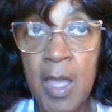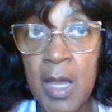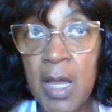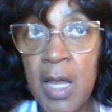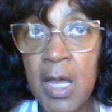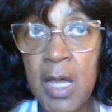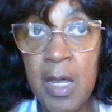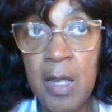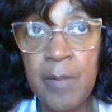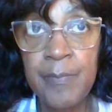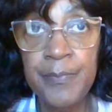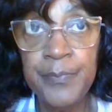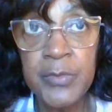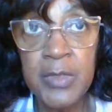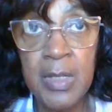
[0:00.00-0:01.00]
Uh,
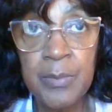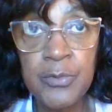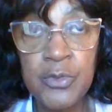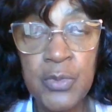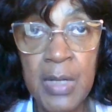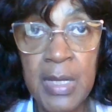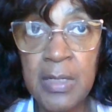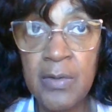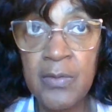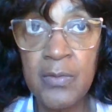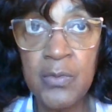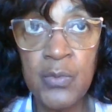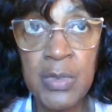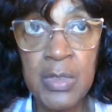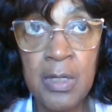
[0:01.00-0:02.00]
I'm trying to
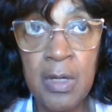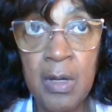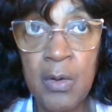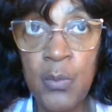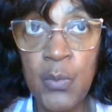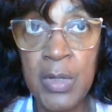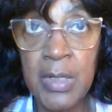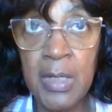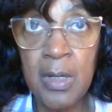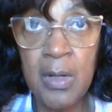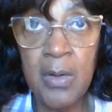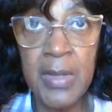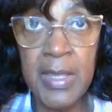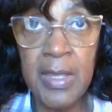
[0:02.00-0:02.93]
recall what all